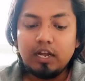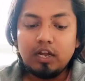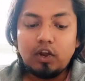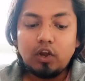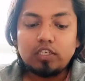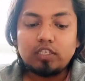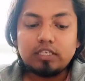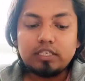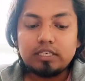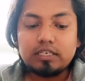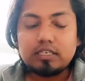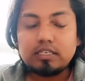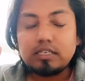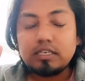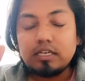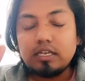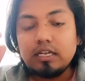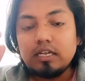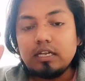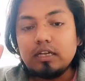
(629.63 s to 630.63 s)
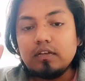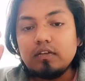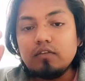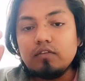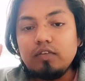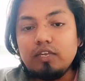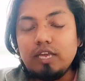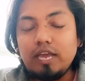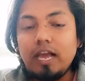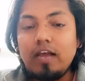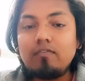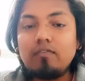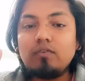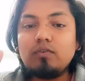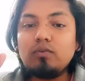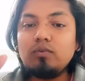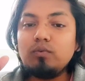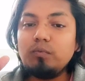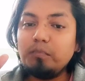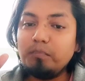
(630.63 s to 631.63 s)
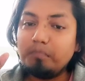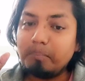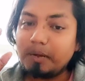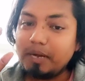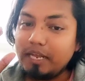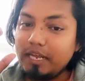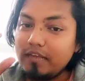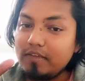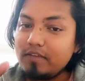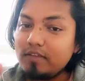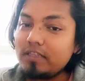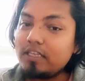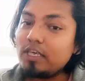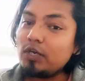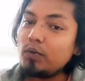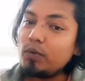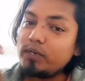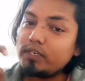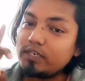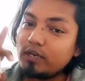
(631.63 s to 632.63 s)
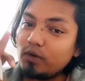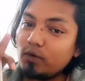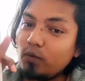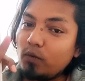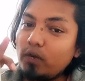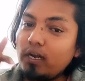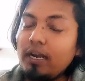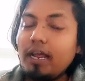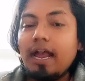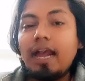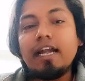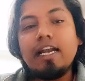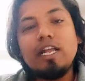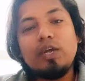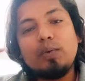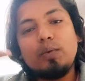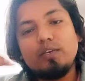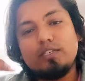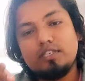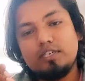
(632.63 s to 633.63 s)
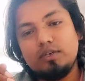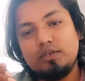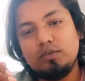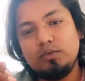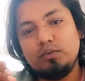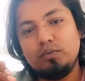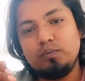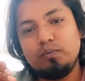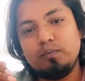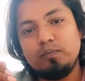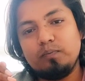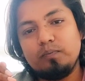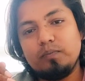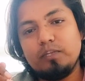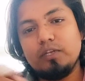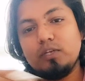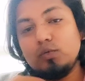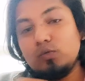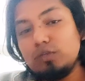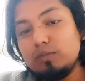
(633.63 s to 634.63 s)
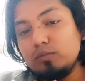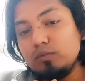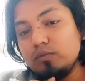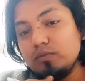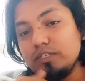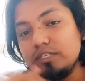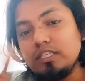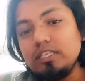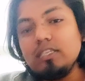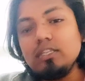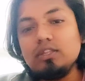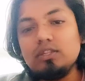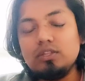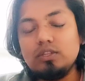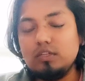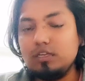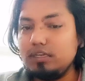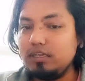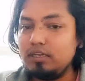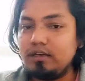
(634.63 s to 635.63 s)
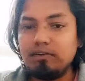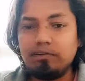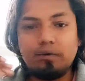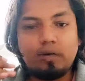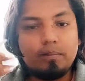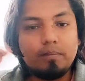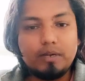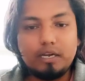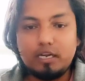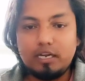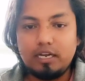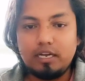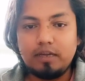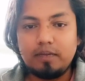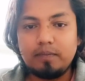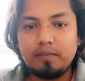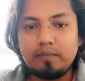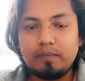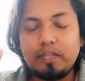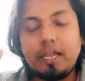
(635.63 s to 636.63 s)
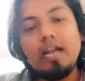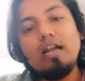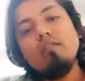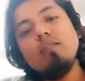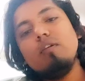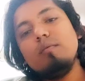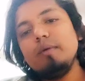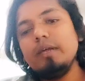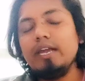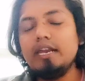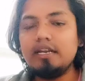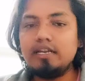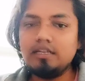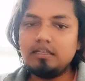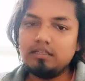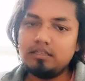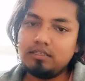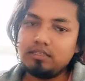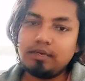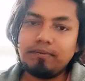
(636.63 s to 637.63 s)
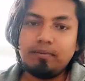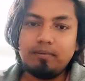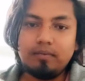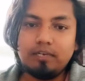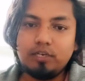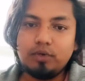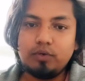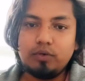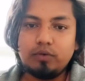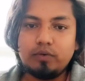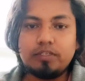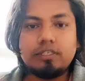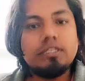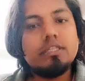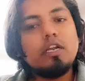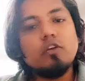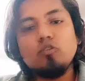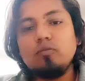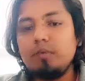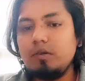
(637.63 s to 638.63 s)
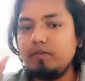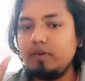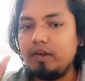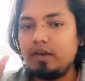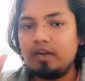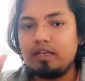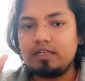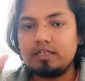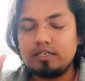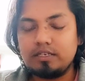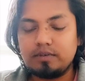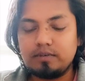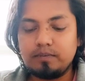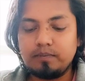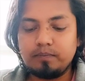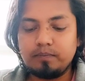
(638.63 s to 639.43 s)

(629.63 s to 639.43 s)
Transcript: Logic is, we have to play with equation 1 and equation 2 to remove C completely, and we'll be getting some new equation that will be my final answer.